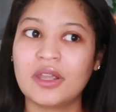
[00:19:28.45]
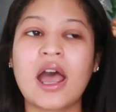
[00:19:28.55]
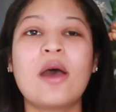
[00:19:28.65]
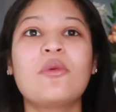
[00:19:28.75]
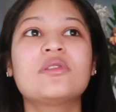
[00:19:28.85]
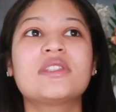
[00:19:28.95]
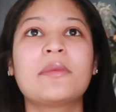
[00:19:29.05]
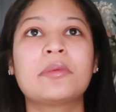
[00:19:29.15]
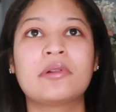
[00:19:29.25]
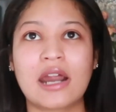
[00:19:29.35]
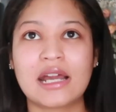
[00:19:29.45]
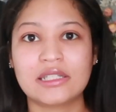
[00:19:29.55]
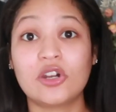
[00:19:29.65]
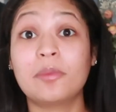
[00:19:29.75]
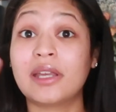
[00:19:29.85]
I won't say I'm a
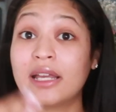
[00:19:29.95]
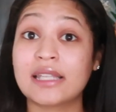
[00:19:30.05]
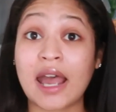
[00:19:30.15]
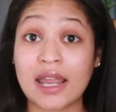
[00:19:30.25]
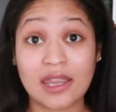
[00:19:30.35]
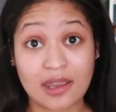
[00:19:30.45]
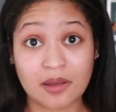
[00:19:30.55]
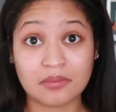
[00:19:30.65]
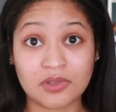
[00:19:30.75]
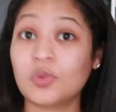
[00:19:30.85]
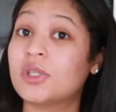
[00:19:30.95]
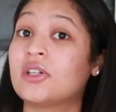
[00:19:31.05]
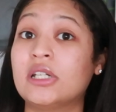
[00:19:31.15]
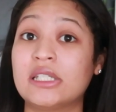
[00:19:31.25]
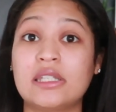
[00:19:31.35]
procrastinator because I am to a
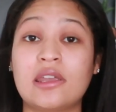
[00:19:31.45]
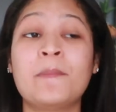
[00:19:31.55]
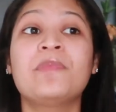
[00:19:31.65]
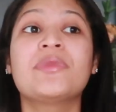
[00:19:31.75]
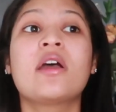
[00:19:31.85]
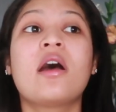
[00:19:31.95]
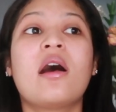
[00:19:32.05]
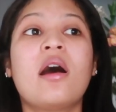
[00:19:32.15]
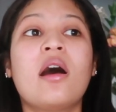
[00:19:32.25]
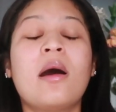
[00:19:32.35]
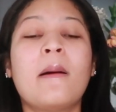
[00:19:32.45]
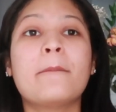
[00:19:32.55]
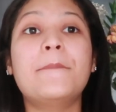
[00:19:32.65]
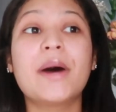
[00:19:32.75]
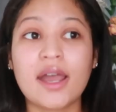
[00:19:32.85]
certain extent,
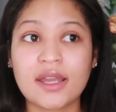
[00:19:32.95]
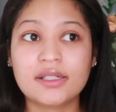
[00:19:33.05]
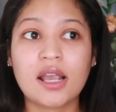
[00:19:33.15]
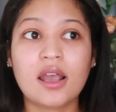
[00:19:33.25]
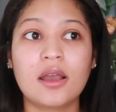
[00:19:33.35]
but